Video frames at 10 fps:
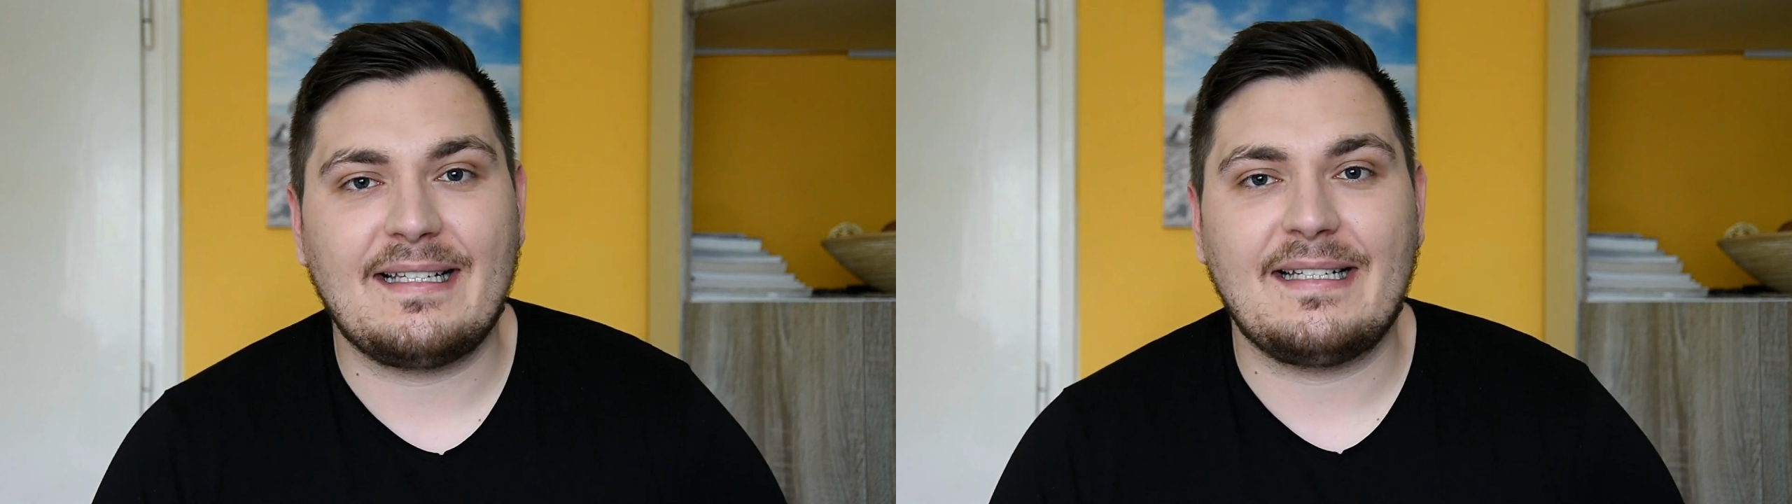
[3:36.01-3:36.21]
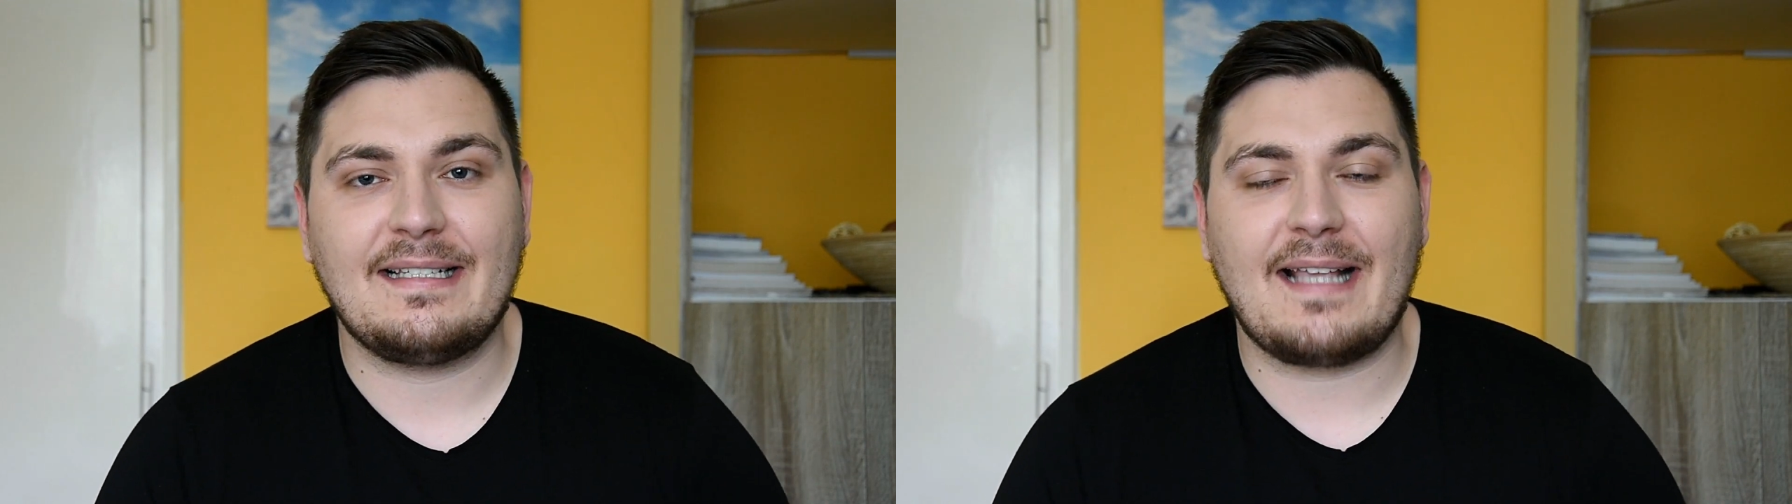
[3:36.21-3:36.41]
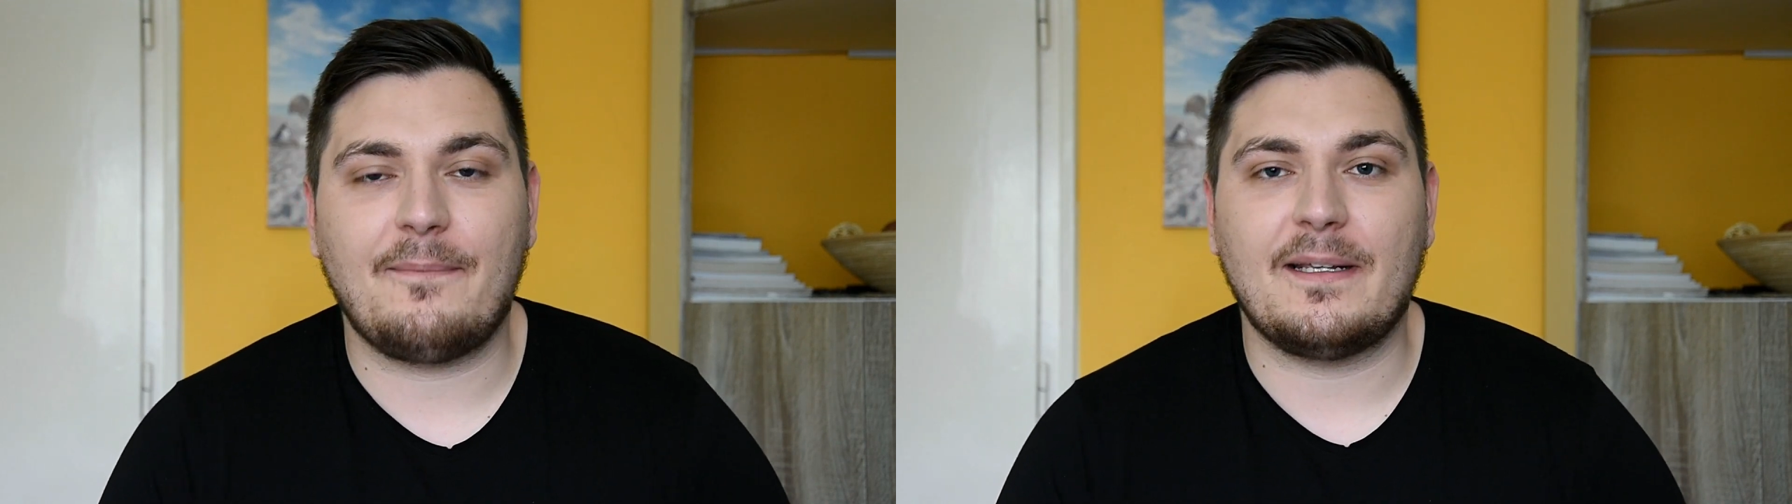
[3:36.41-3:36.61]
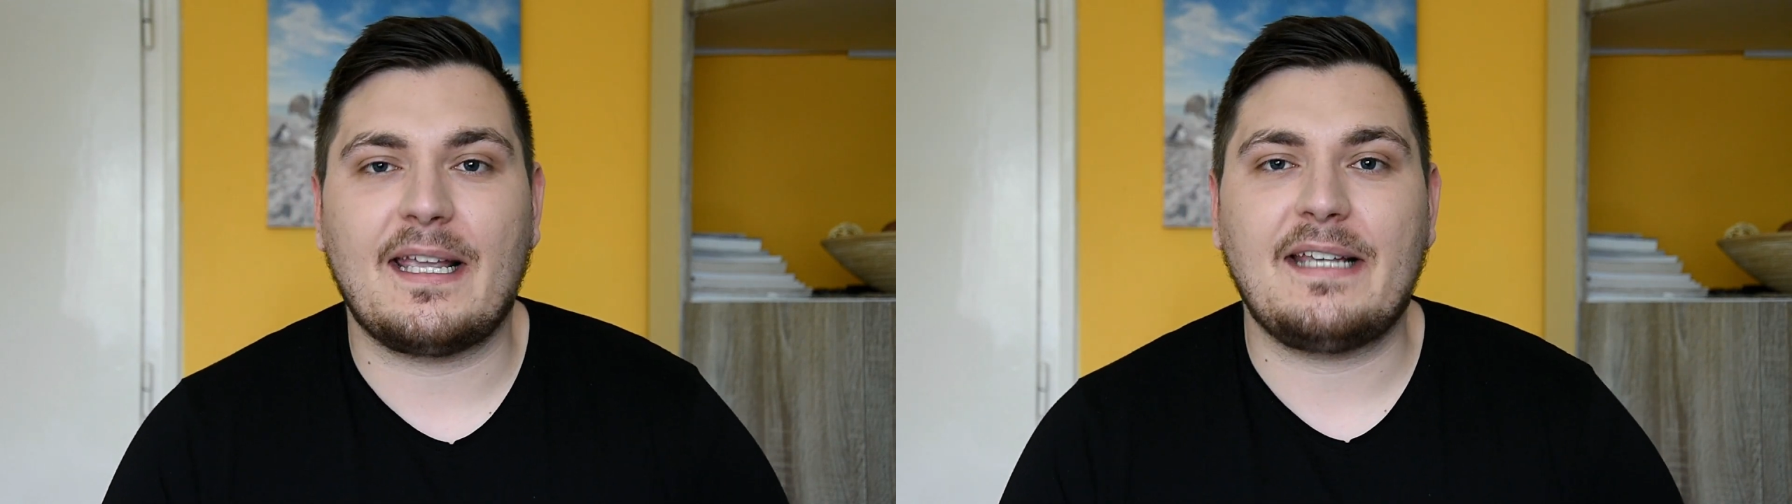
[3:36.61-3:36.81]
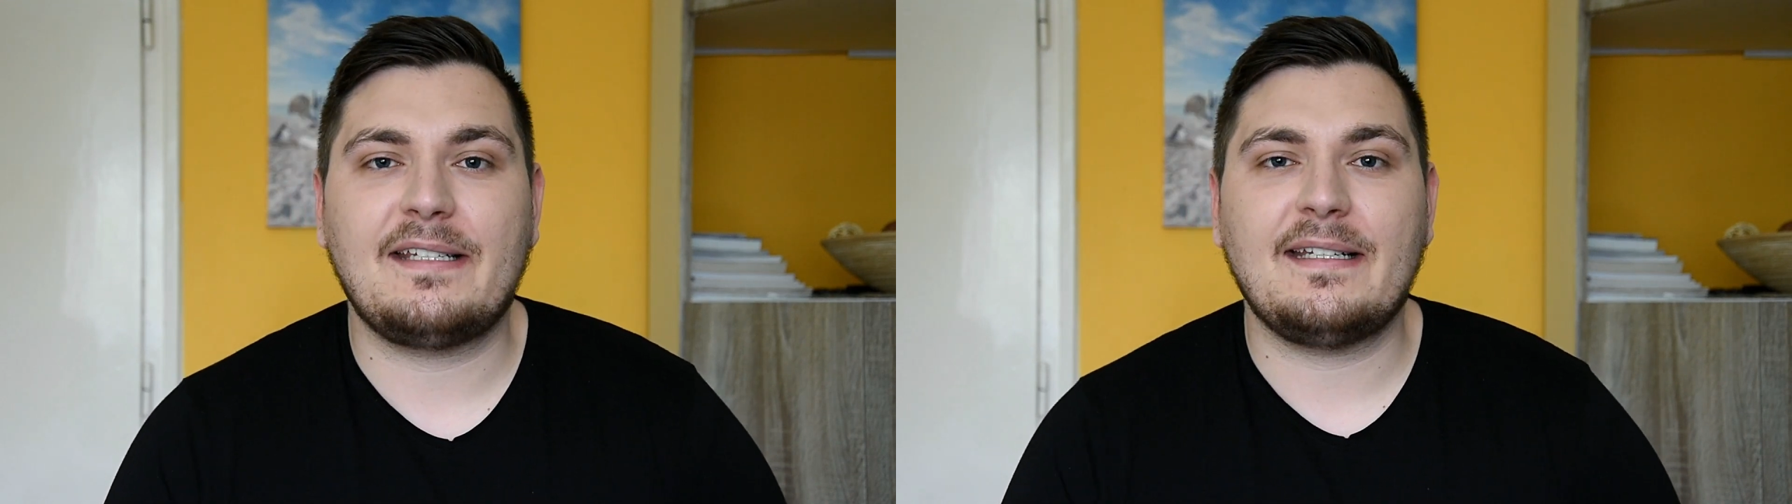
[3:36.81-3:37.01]
in this
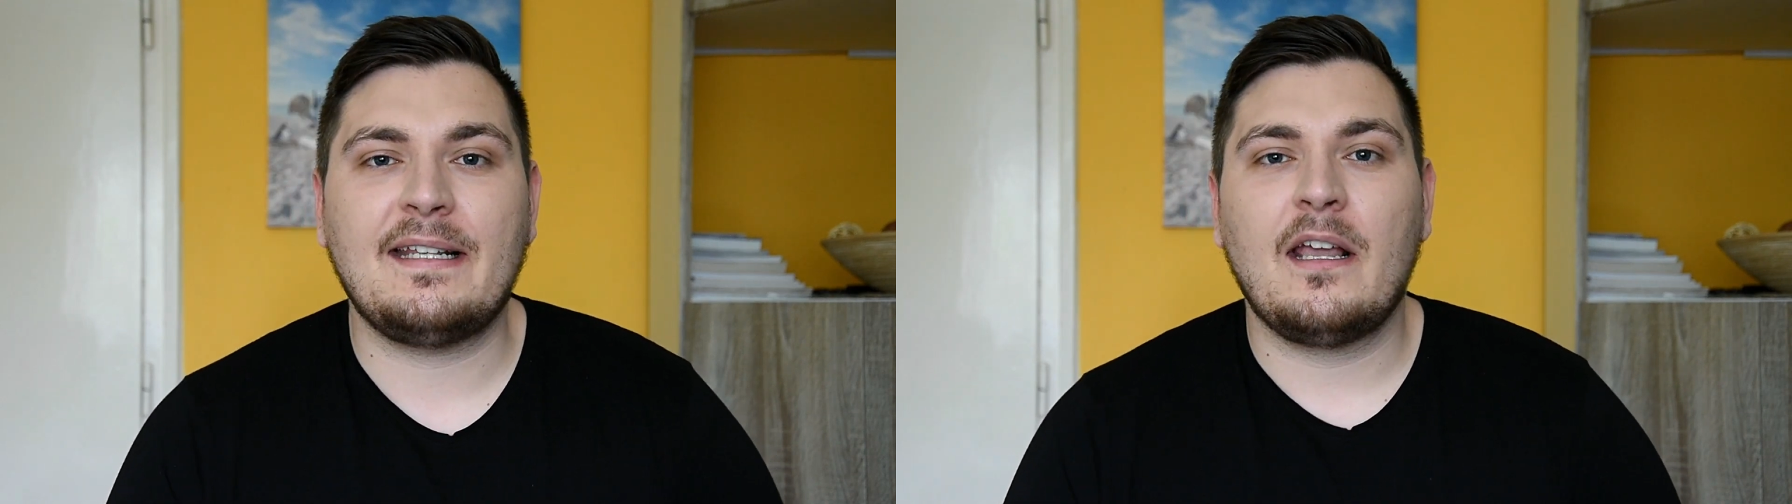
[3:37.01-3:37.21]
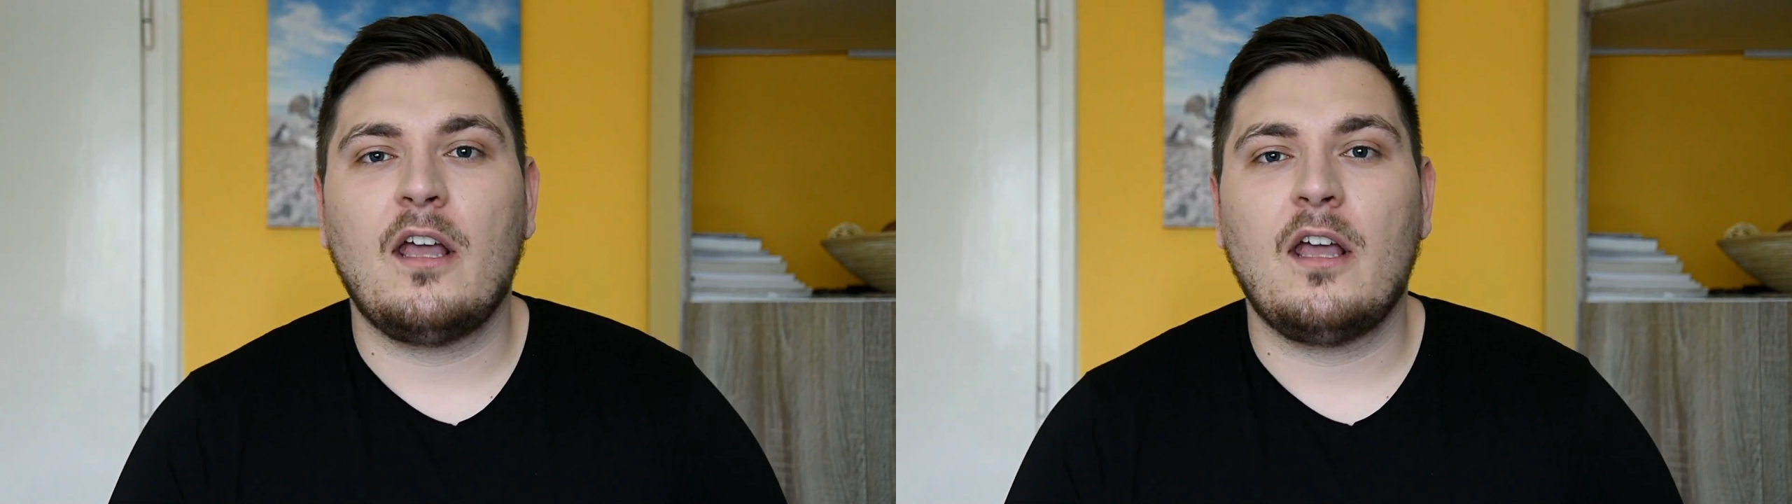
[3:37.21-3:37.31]
application